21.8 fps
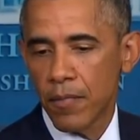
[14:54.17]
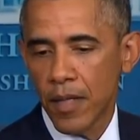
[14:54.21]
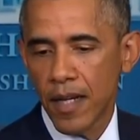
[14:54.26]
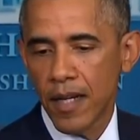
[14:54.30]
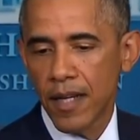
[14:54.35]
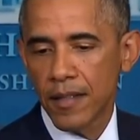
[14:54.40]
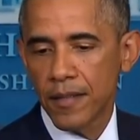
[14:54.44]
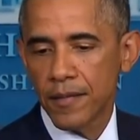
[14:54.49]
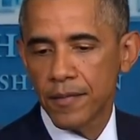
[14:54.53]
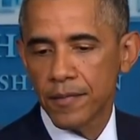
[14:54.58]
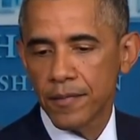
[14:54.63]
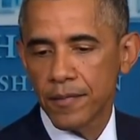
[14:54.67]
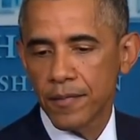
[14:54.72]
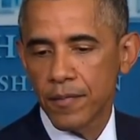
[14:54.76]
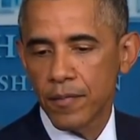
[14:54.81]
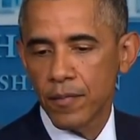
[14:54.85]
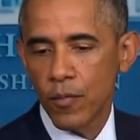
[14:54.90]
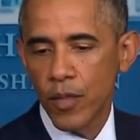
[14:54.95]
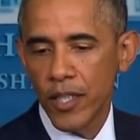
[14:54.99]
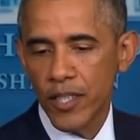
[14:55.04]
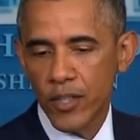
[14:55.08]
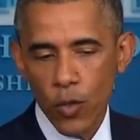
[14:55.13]
but
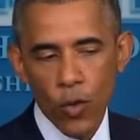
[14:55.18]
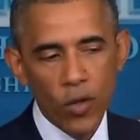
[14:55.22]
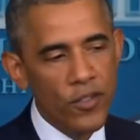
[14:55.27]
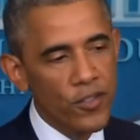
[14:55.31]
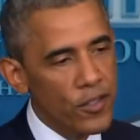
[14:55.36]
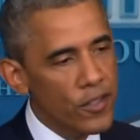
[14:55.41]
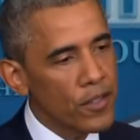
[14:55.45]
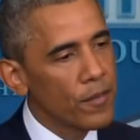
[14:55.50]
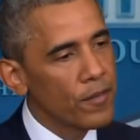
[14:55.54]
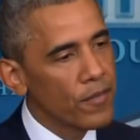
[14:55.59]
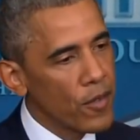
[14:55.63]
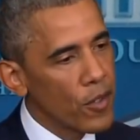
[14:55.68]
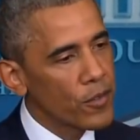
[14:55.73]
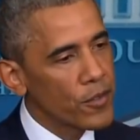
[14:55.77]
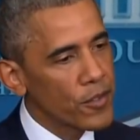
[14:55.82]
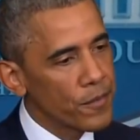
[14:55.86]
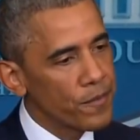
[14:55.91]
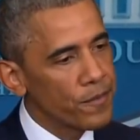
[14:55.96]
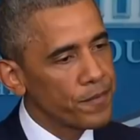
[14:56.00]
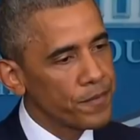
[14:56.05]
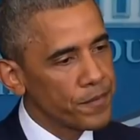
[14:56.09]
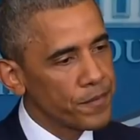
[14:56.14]
we tortured some
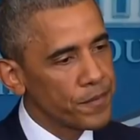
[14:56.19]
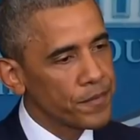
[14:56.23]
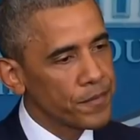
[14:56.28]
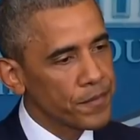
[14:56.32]
folks.